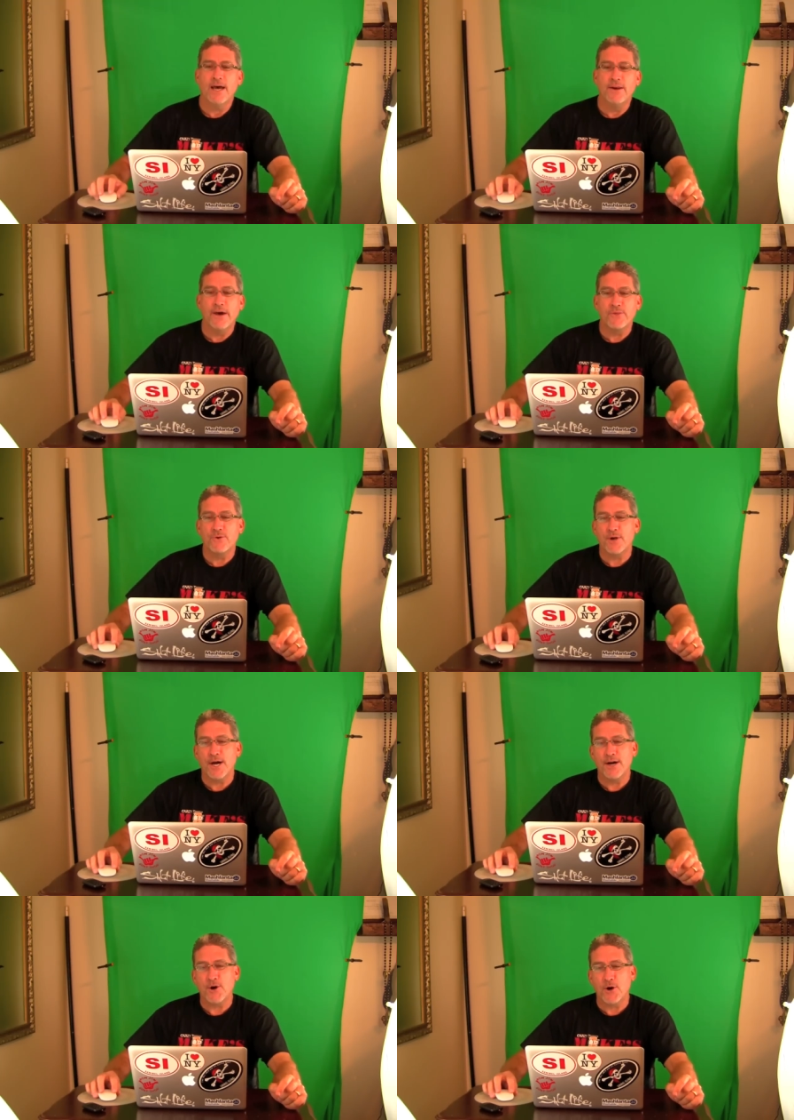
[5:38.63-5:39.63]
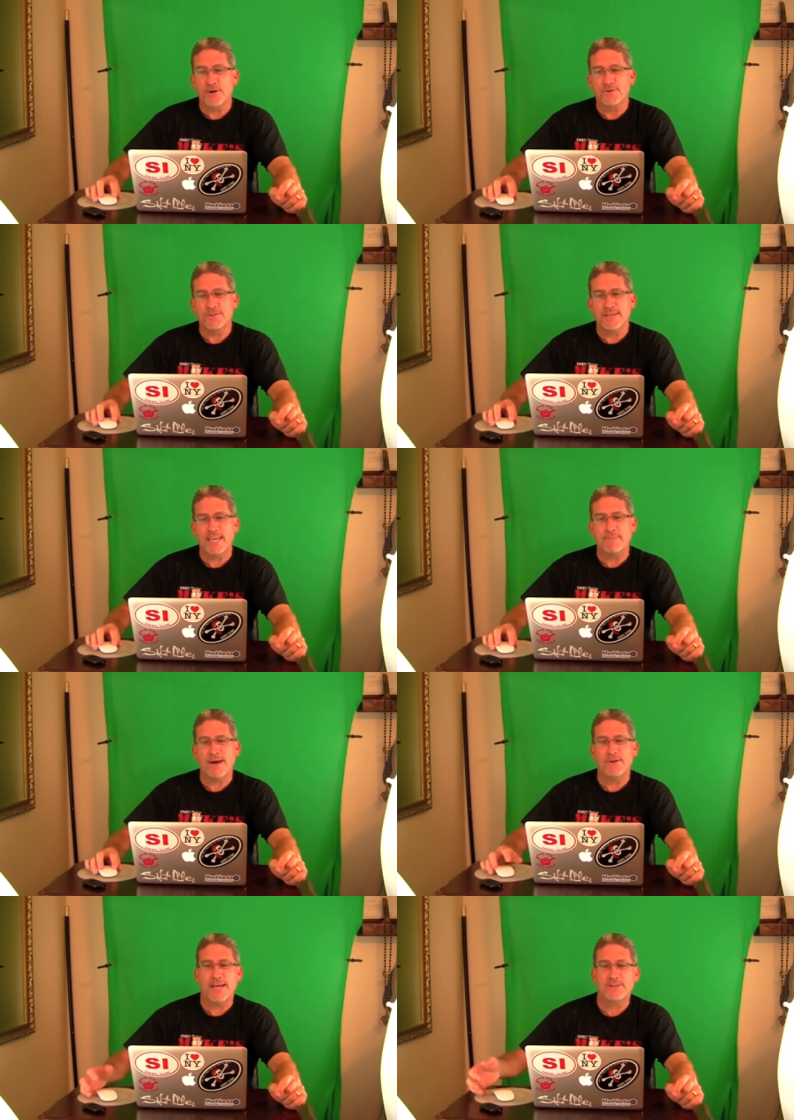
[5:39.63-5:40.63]
Another uh, article that came
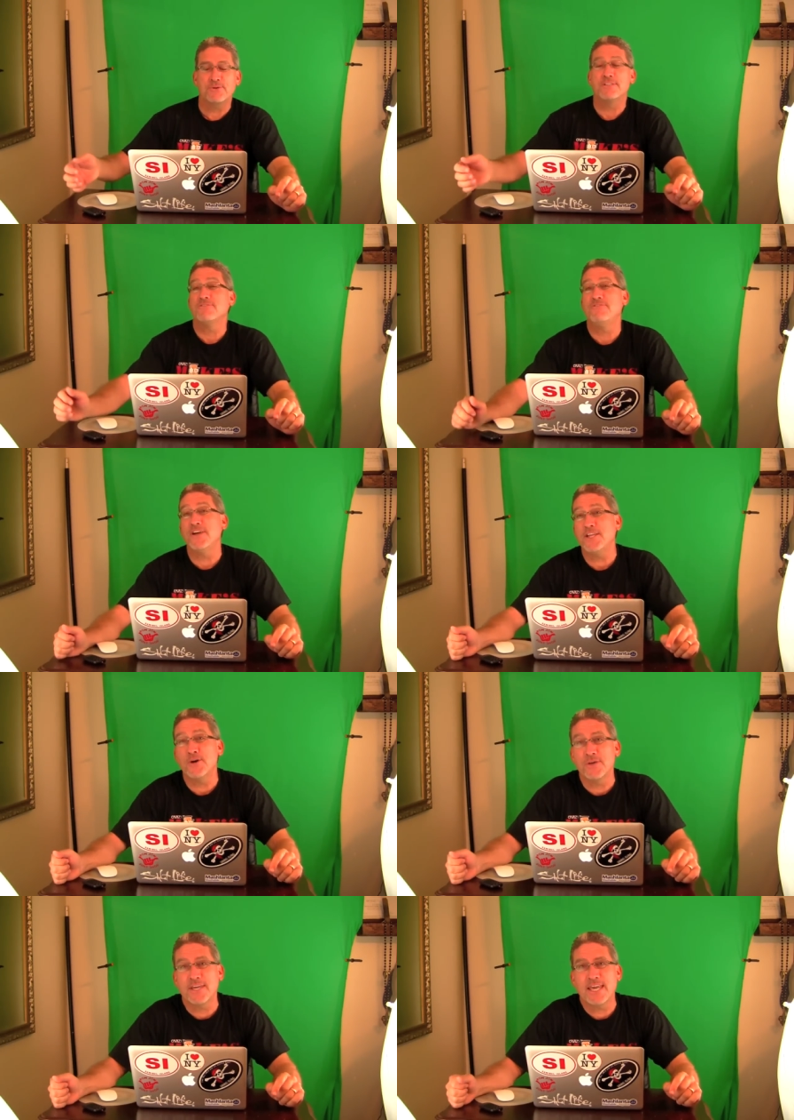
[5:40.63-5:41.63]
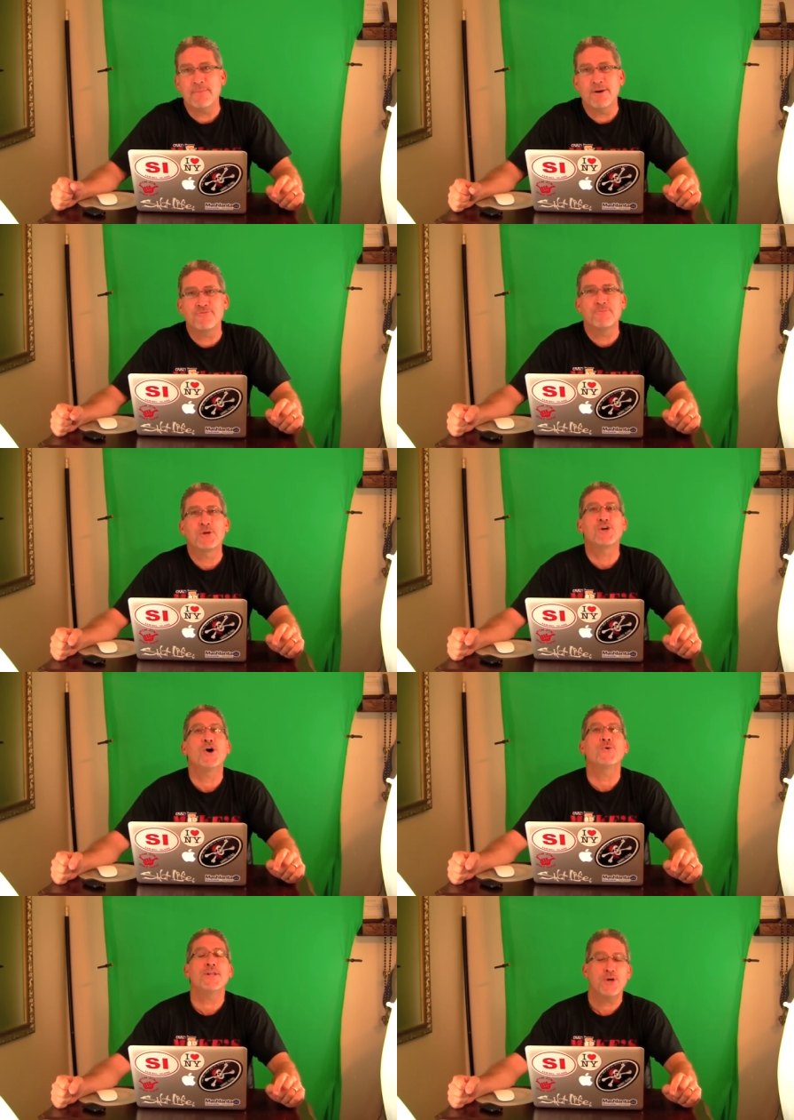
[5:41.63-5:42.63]
out, actually it's a video that came out from the
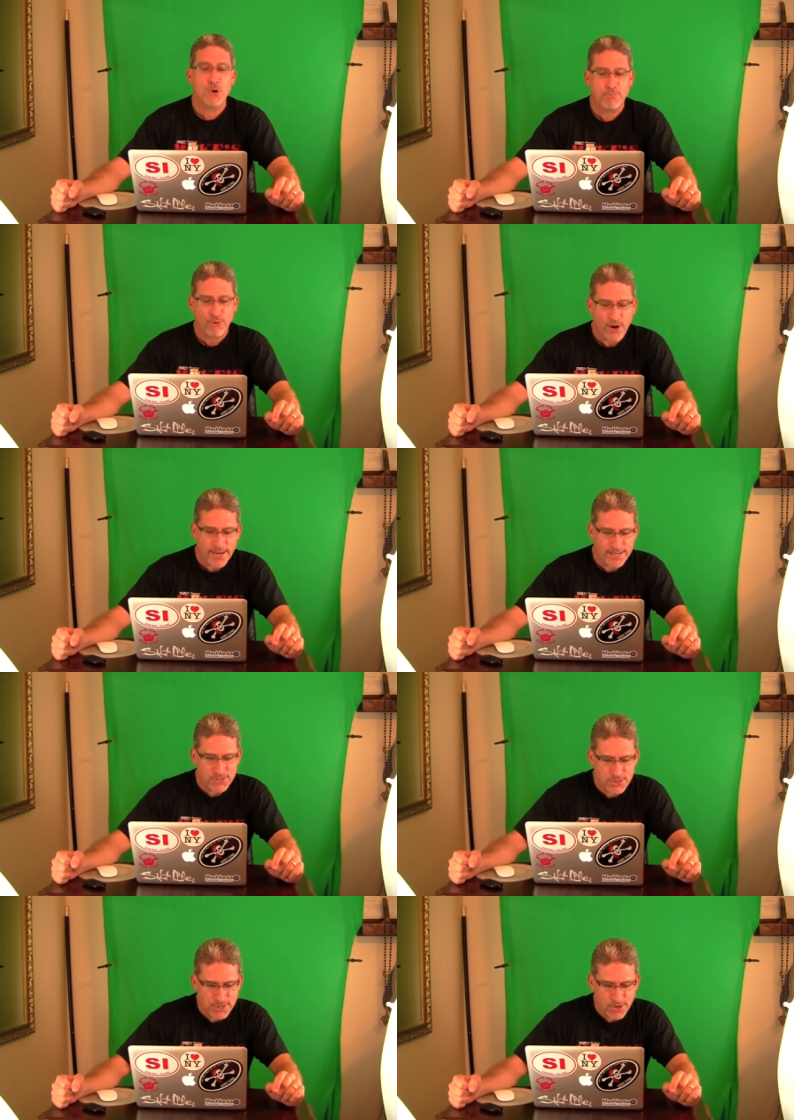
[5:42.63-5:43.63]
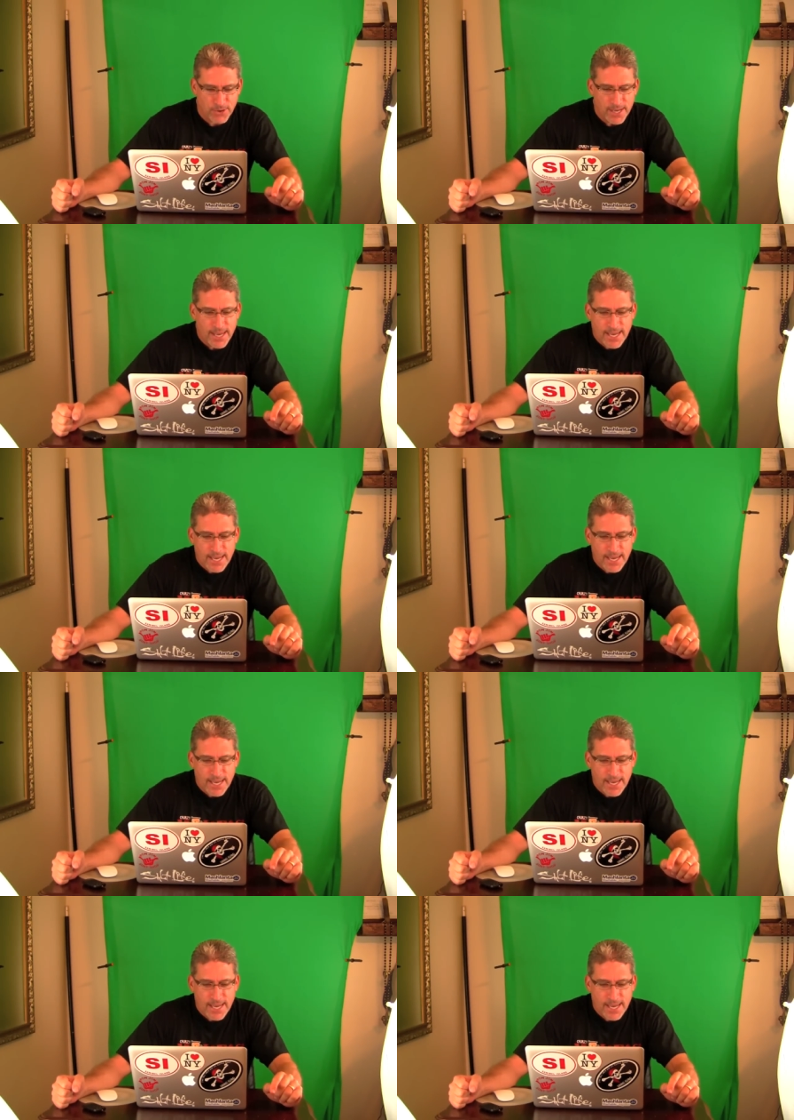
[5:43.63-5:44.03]
Conan O'Brien show.